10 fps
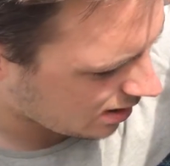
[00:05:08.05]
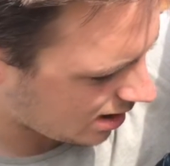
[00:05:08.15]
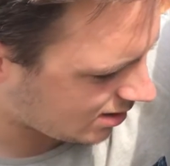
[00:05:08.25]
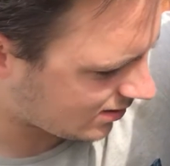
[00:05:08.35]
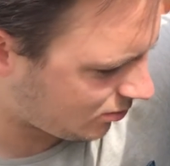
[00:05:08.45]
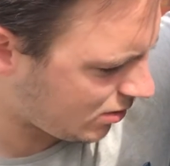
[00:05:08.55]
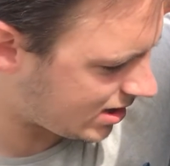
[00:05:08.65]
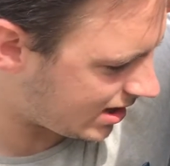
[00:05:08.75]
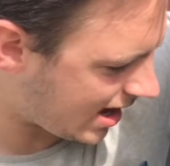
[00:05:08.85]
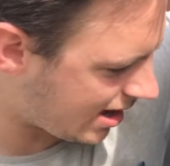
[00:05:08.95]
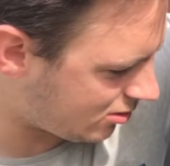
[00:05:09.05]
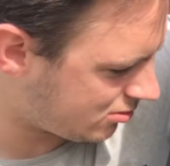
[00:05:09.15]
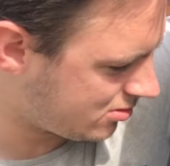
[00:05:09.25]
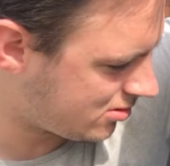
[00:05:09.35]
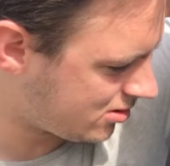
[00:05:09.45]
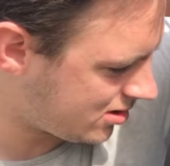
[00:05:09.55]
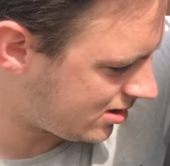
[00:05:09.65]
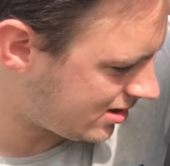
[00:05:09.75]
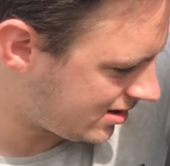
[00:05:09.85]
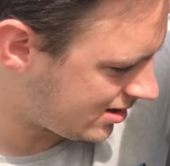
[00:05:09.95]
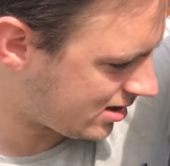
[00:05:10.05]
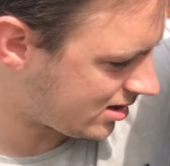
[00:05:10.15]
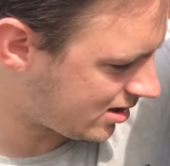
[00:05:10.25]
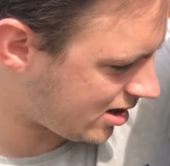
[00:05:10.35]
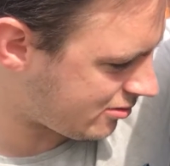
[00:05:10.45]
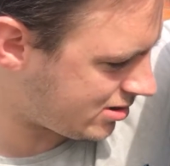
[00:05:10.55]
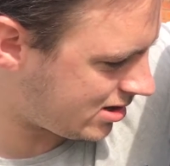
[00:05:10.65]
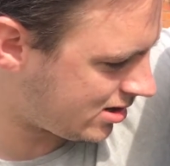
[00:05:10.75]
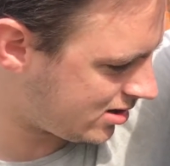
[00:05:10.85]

and just with your nail go and